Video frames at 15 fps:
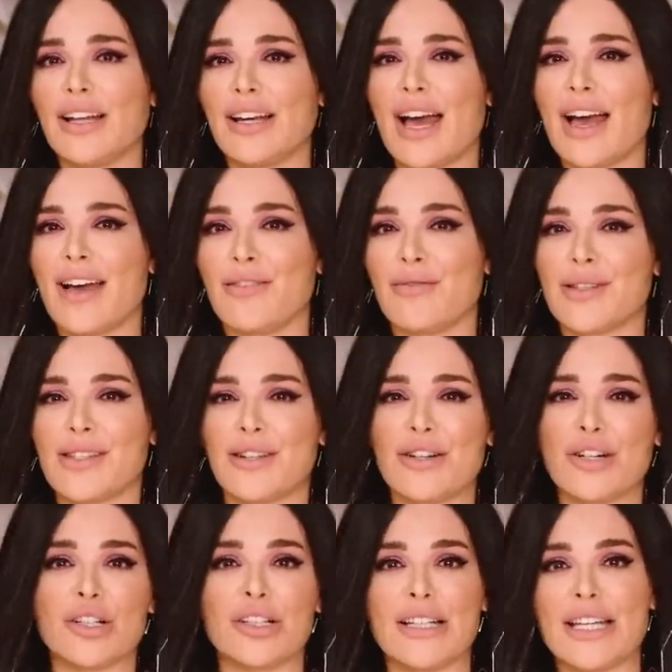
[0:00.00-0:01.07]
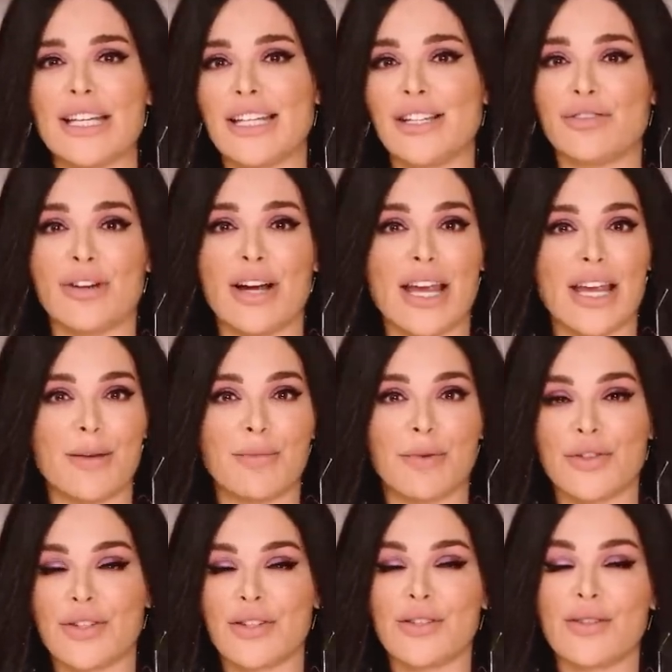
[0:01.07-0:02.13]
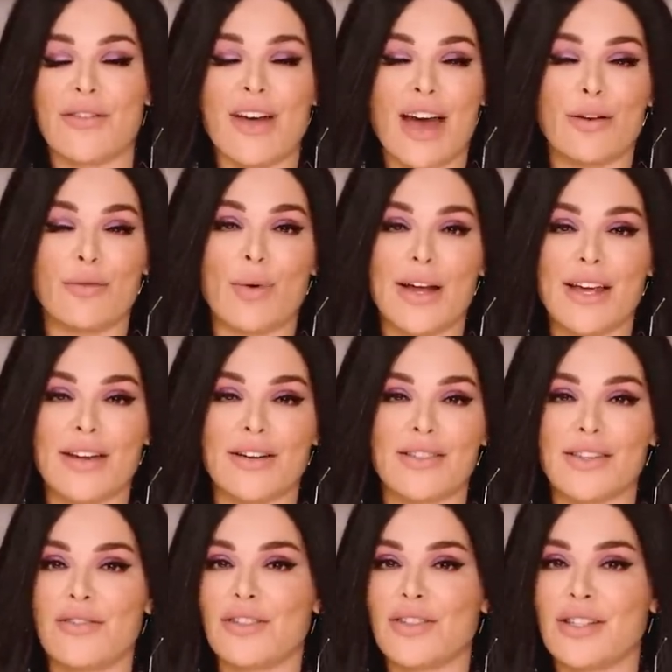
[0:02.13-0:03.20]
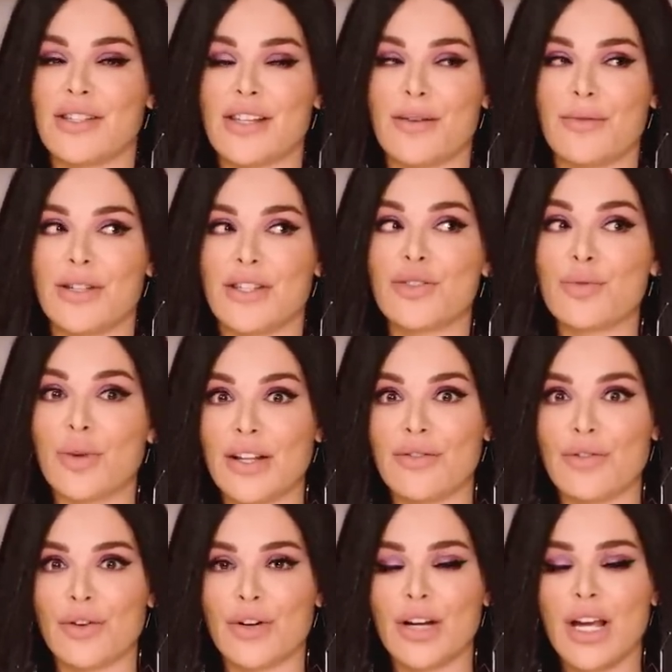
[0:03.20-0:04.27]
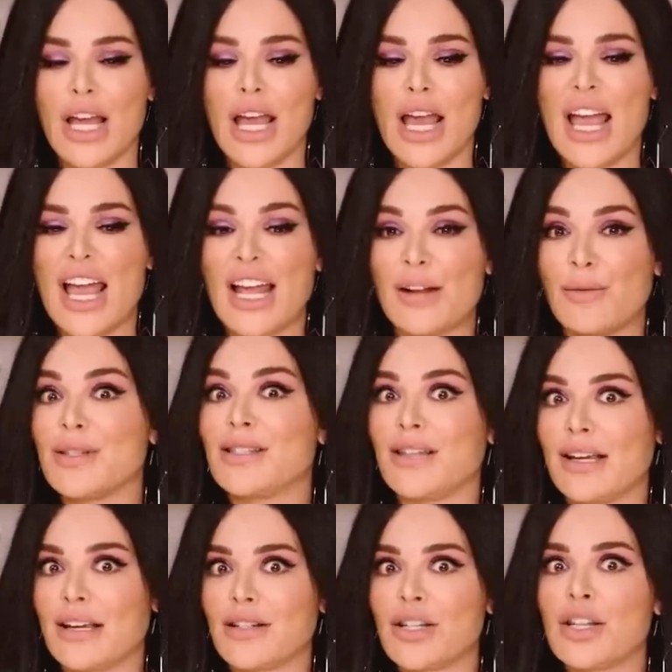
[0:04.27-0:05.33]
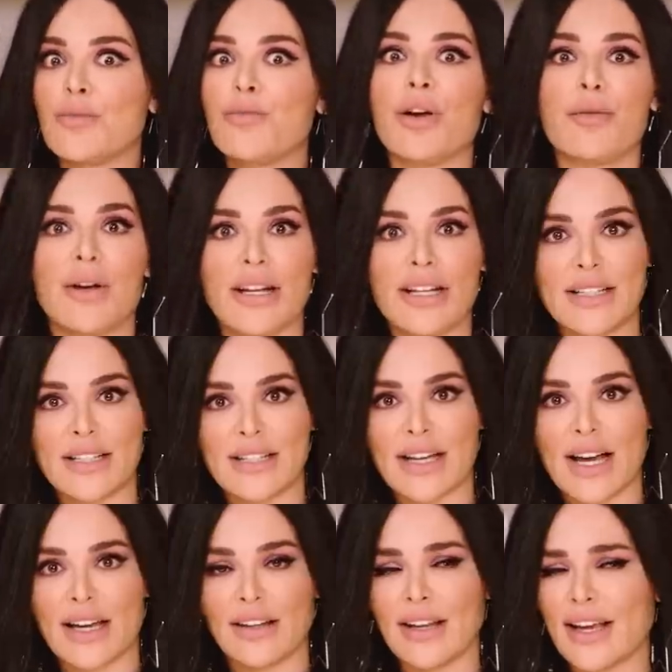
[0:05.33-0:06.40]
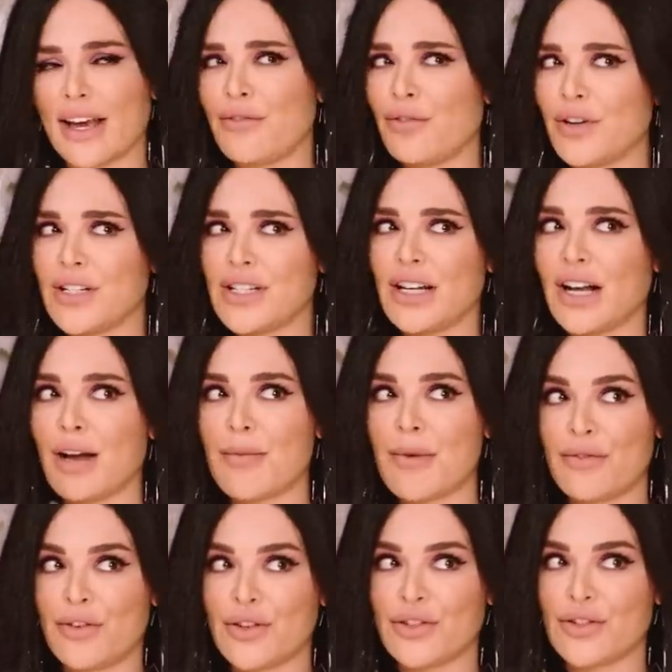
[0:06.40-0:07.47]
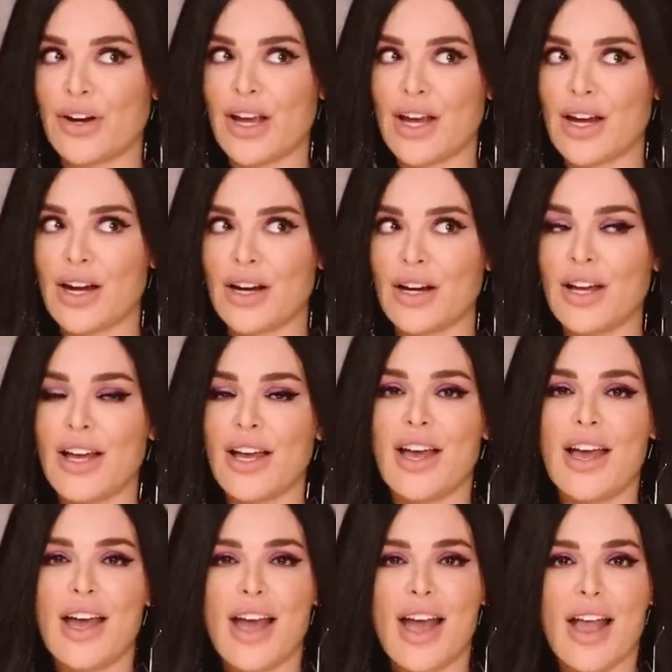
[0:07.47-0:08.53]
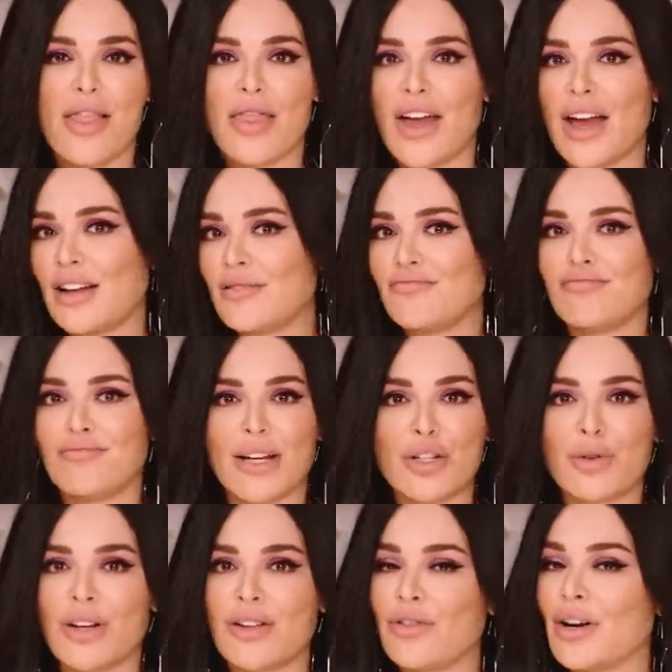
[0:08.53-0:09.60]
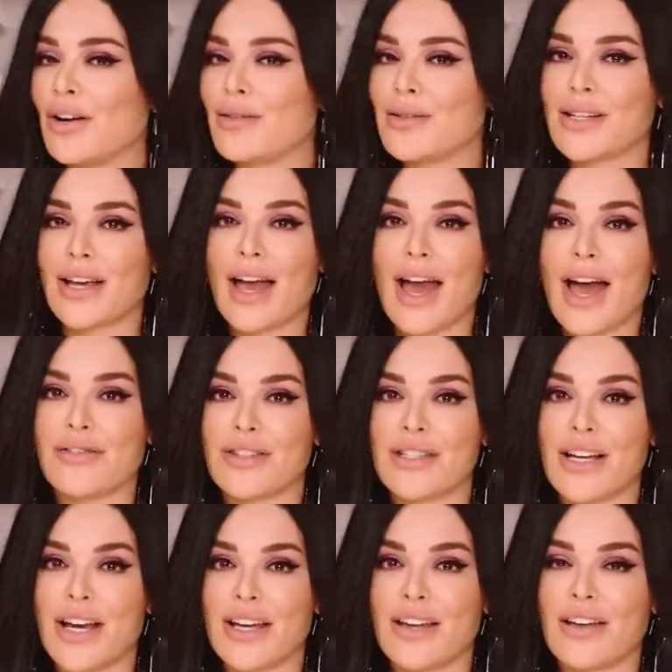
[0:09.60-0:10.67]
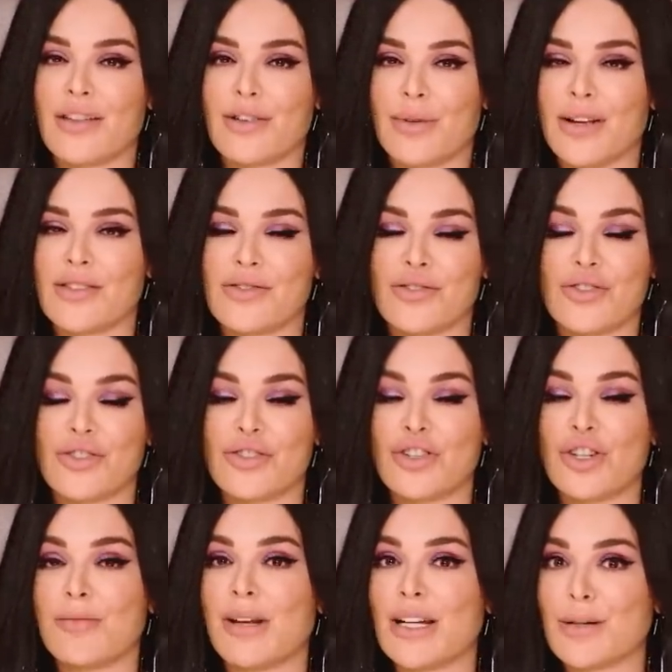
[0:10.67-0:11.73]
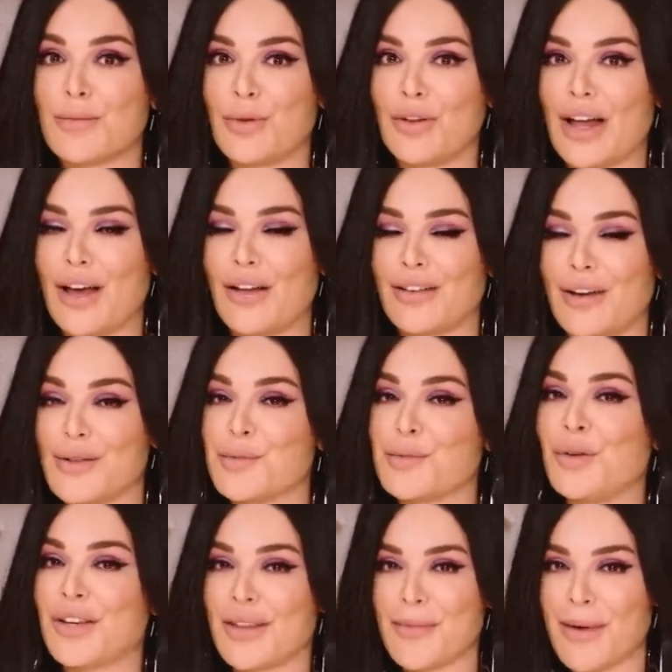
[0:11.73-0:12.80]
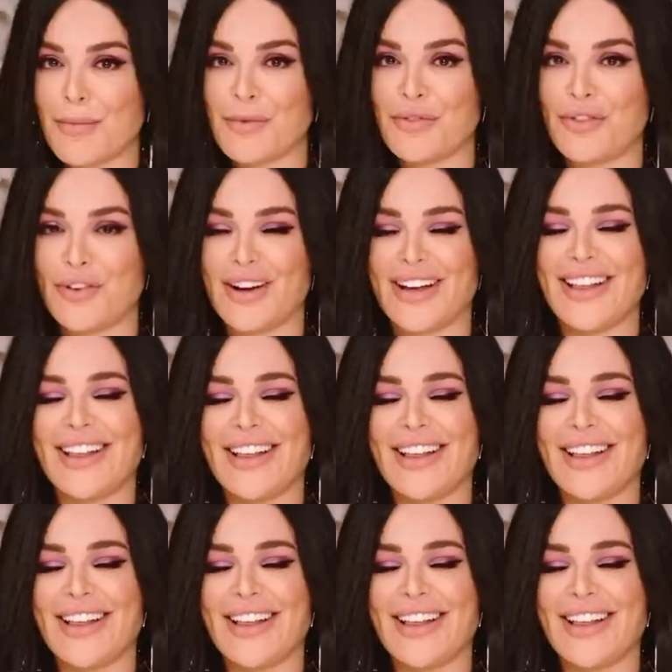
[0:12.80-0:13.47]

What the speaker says: Like, I was an early gray person, so I've had white hairs ever since I was 24. And it was like to the point where I need to dye it. Like at 14, I got my first gray hair. And then by 24, I was like, I have to dye it. Otherwise, there's just too many to pull out. I was pulling them out before.